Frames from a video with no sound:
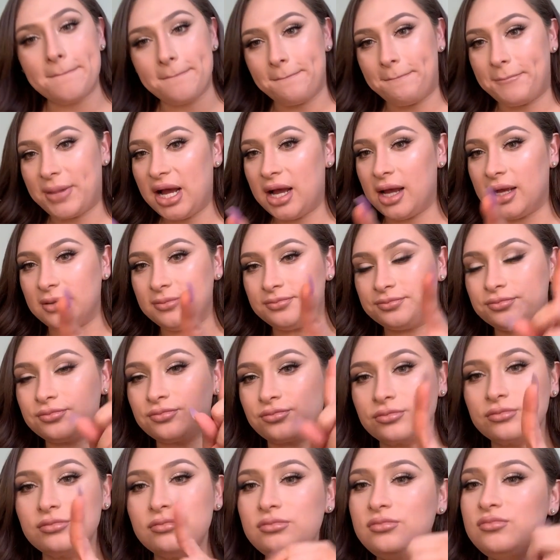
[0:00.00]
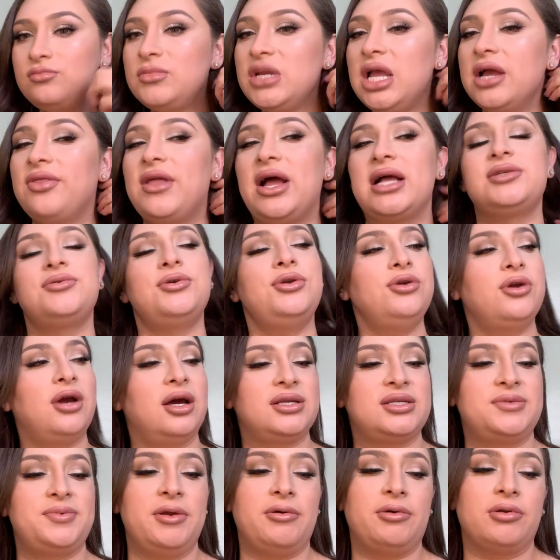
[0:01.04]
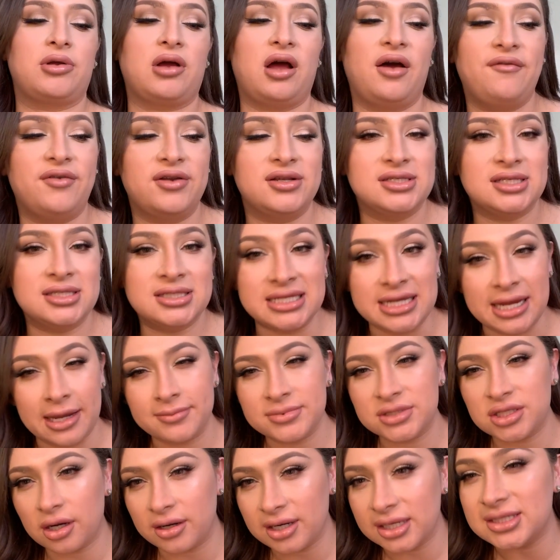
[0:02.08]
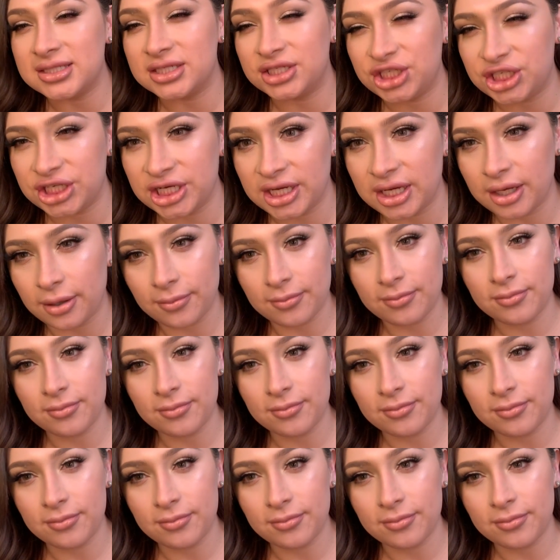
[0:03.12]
But that's where you got to speak with confidence and say, I'm sorry, it's she.